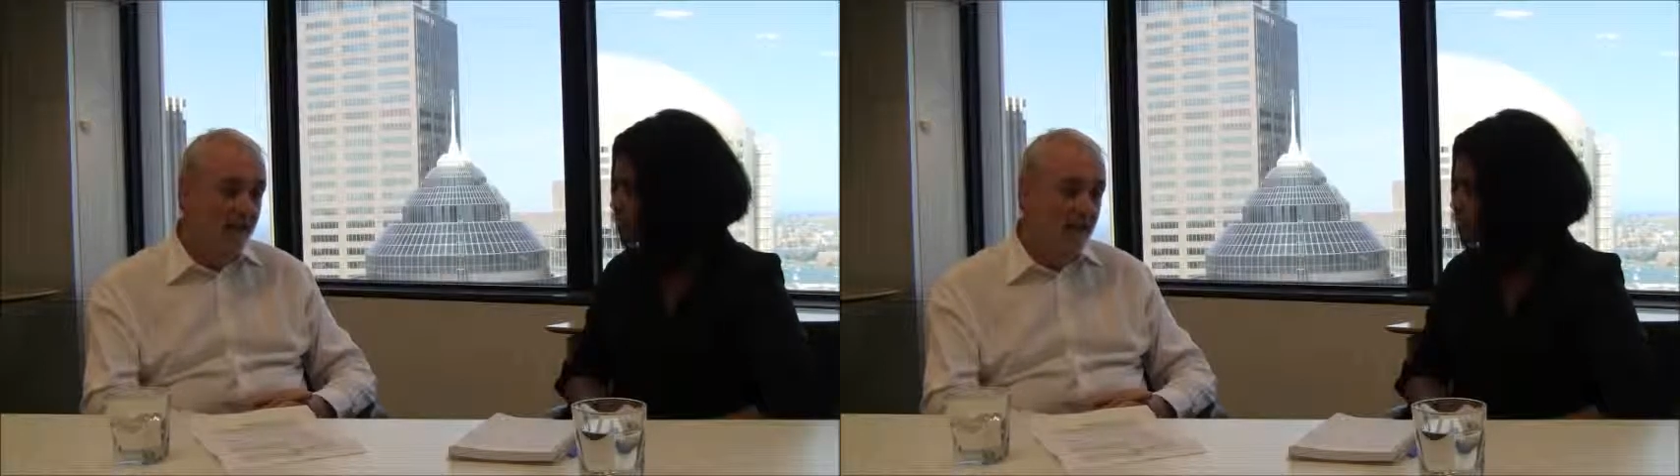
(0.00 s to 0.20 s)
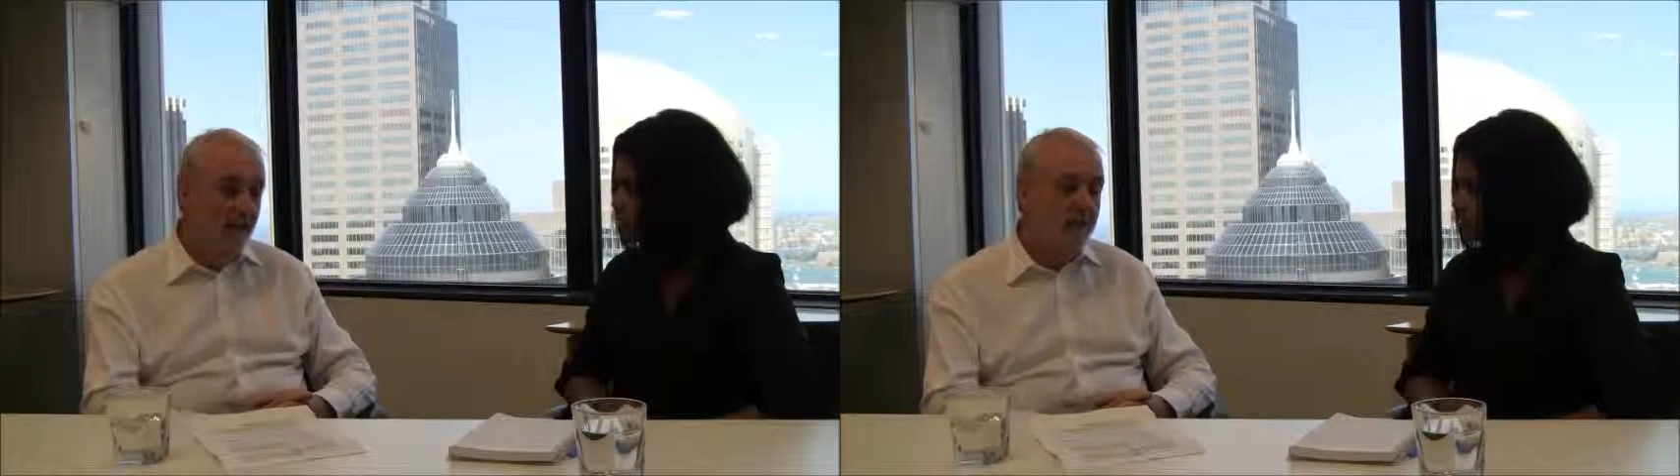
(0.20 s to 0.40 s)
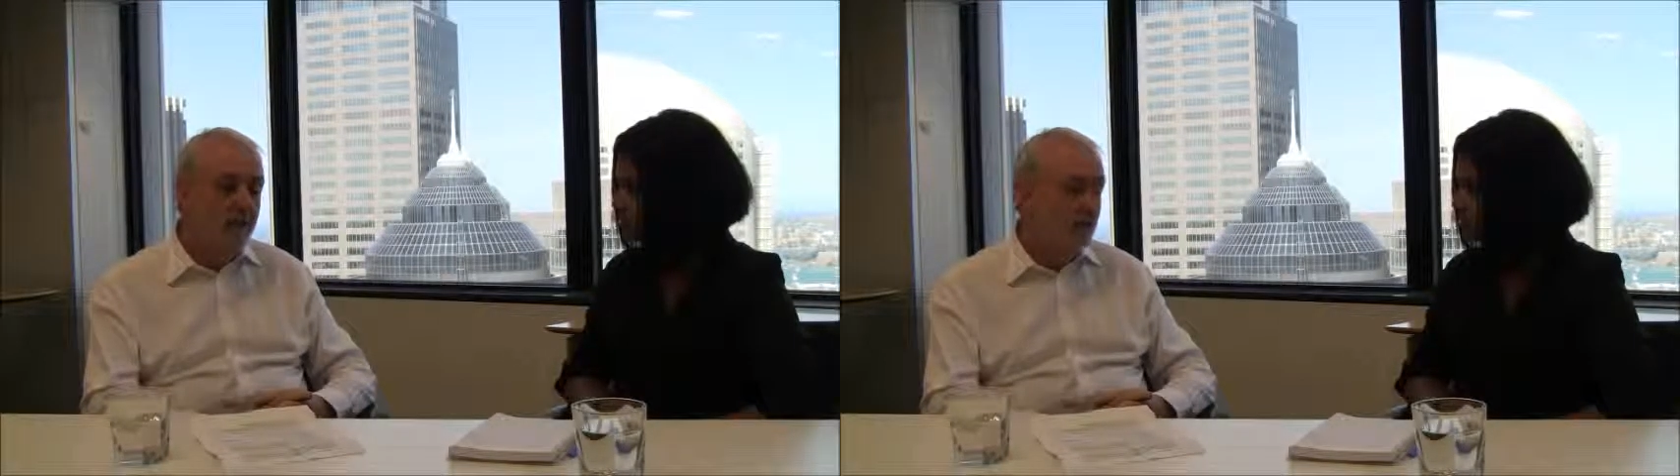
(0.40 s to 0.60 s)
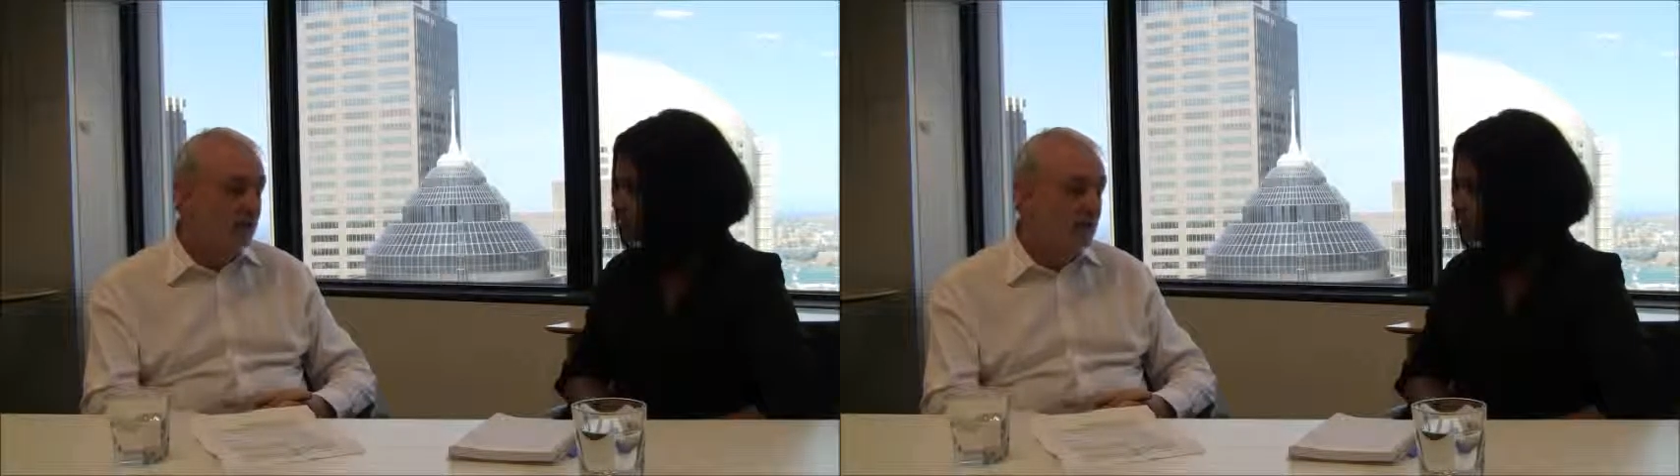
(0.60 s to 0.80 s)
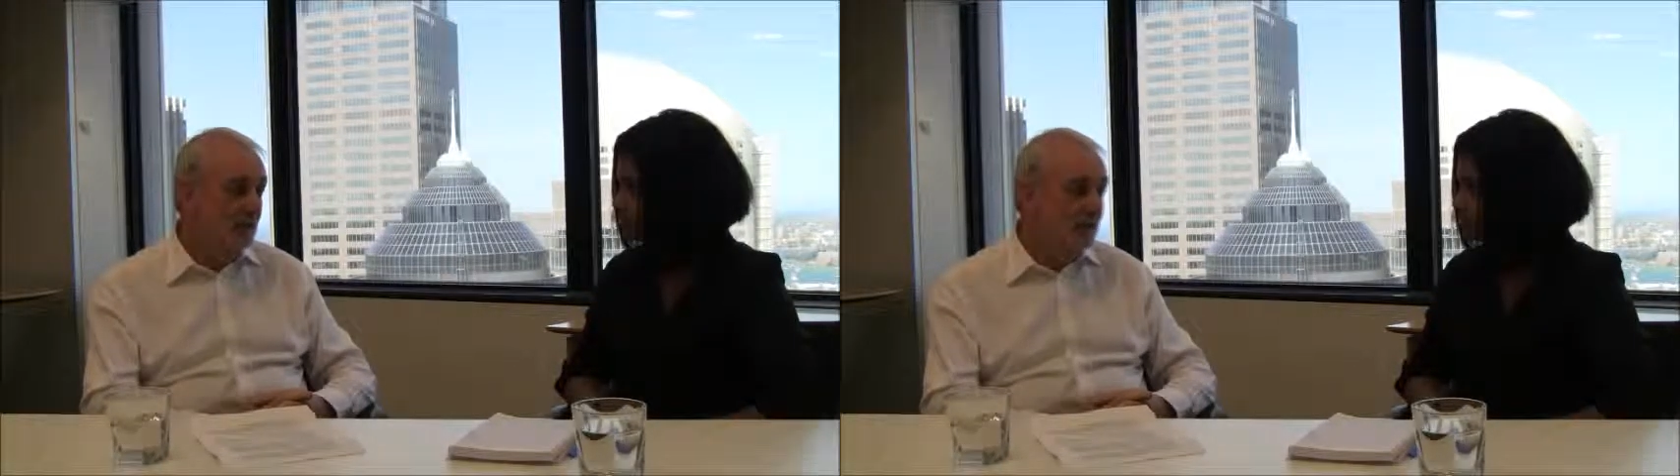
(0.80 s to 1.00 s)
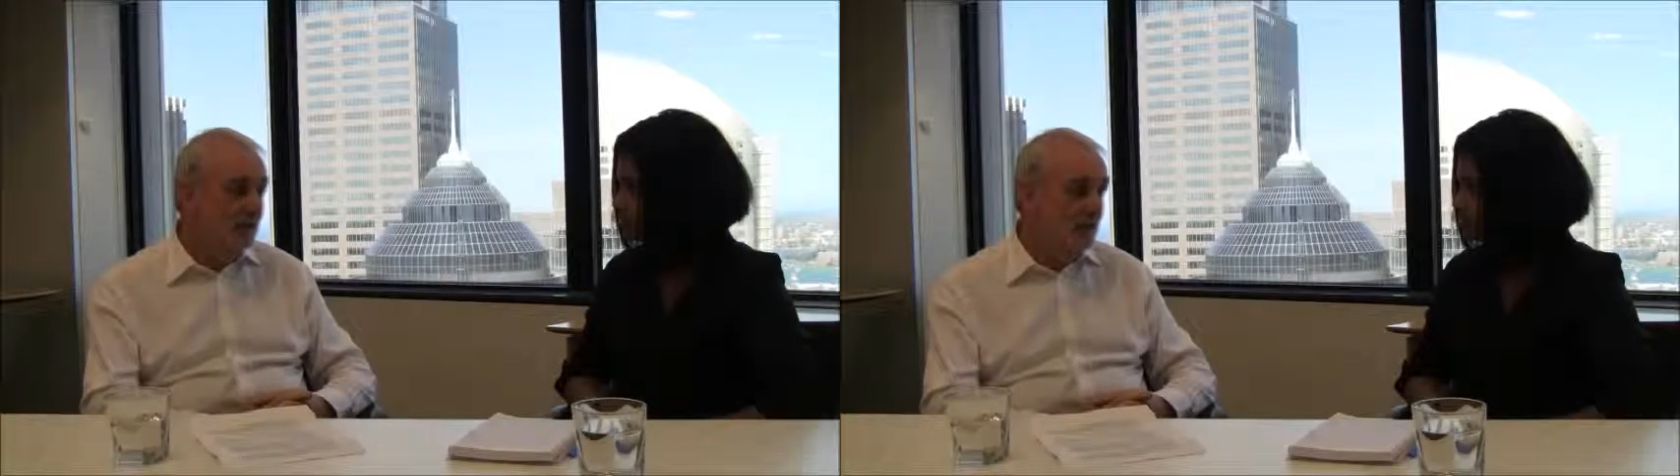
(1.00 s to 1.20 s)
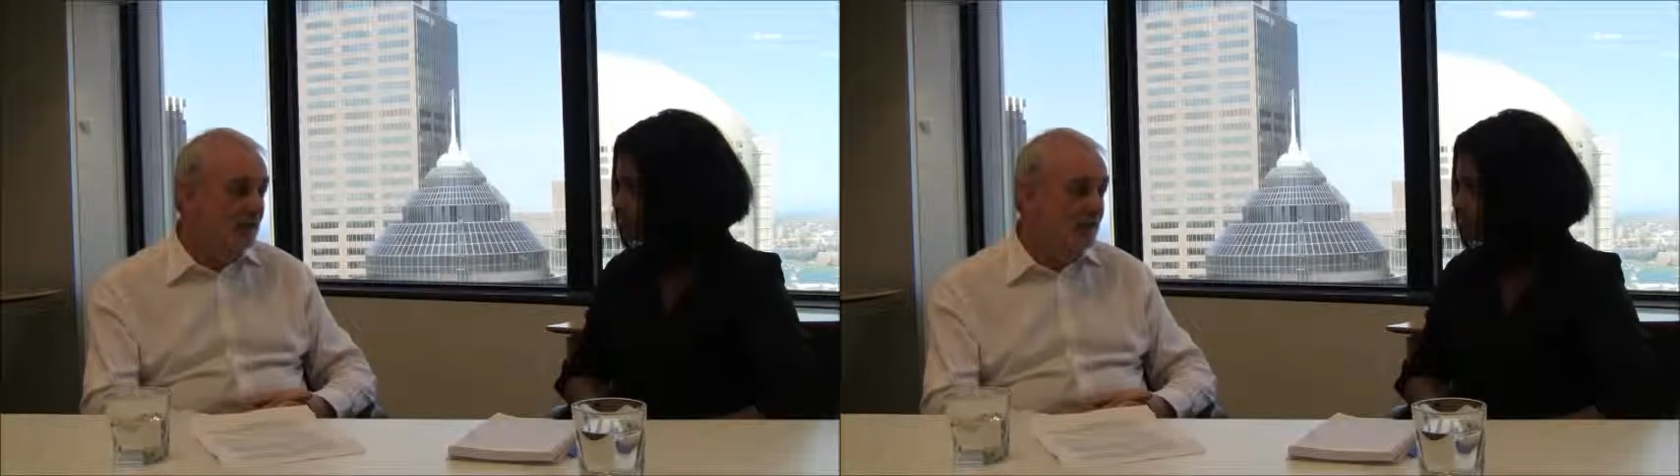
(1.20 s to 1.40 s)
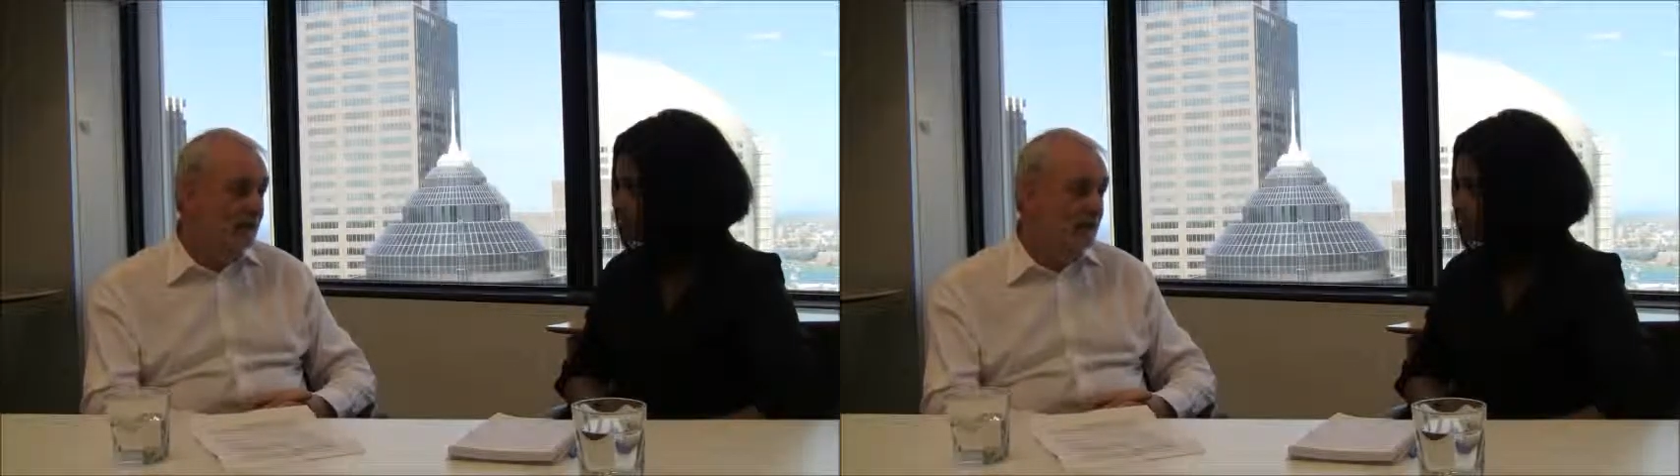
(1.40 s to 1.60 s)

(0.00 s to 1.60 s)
no decision is right,